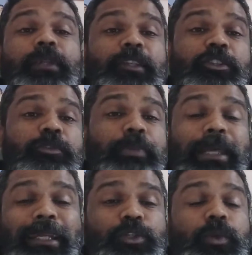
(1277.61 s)

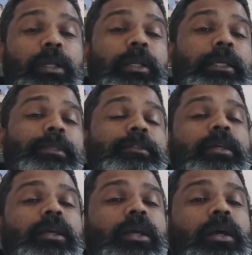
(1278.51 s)
spiritual needs
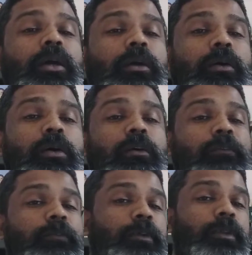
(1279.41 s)
of
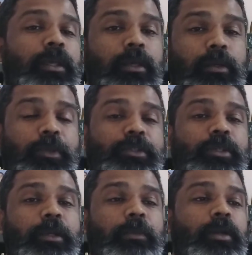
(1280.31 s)
the
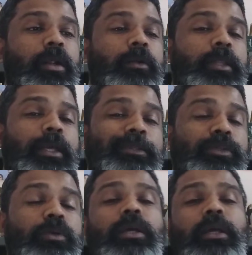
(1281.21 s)
Christian people around there.
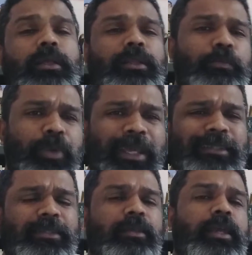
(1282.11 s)
So the
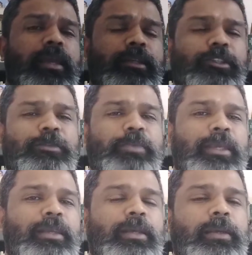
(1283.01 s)
priests, they can
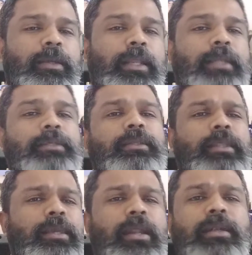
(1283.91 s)
speak Latin,
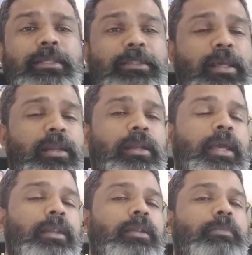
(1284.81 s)
they can understand
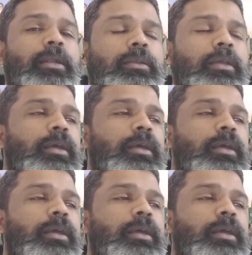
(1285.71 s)
Latin, but